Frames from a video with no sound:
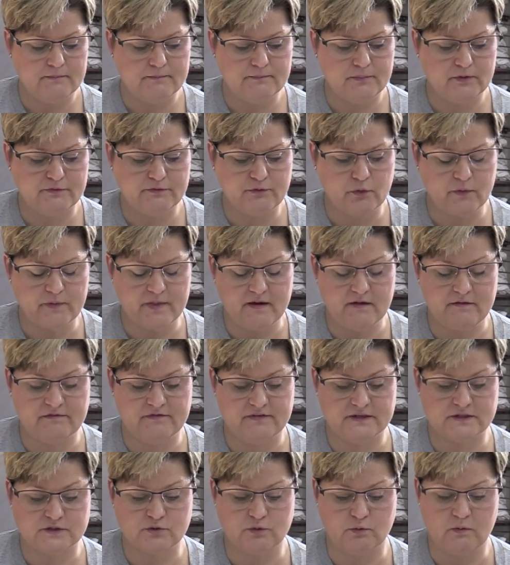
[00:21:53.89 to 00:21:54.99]
before that
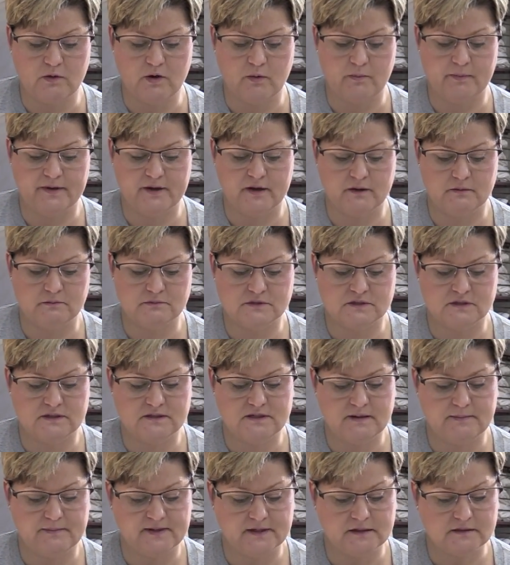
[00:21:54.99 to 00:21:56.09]
vessel wall becomes
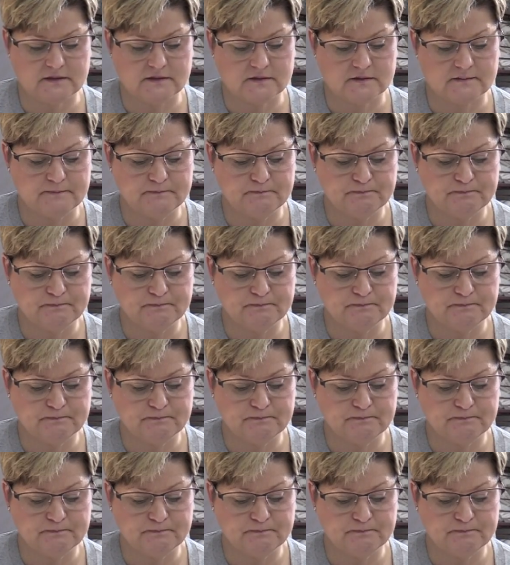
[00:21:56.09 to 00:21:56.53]
edematous.